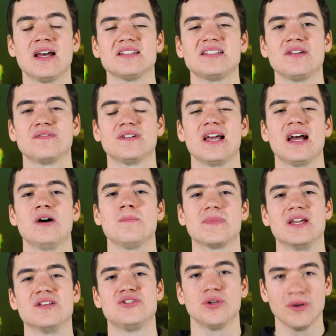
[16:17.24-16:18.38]
That's it for now.
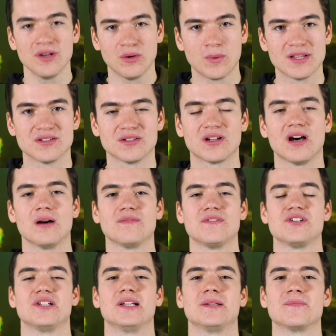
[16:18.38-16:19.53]
Enjoy your winter carp
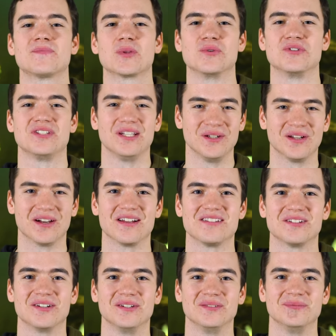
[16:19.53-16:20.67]
fishing. We'll see you guys
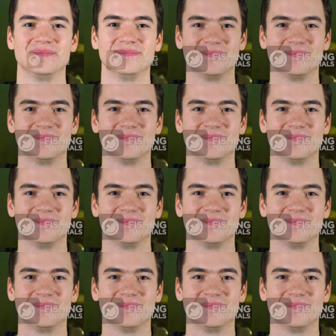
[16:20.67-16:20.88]
soon.